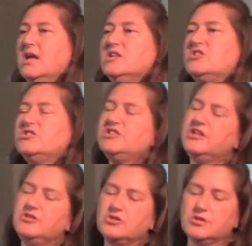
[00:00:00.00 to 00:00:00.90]
So
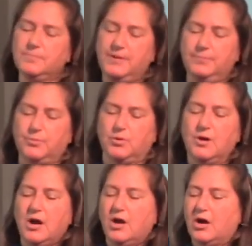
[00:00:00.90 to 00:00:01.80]
she took
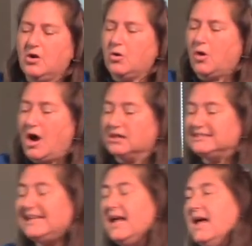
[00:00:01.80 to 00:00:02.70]
people across
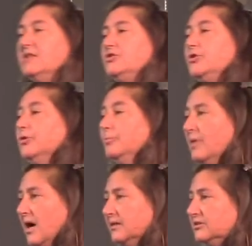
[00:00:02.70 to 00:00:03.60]
two
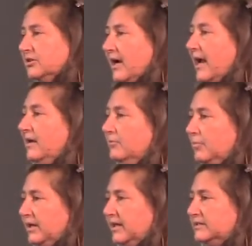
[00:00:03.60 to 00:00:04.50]
months or eight
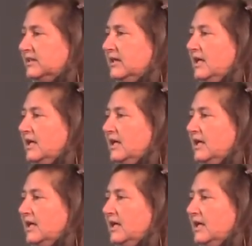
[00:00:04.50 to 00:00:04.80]
weeks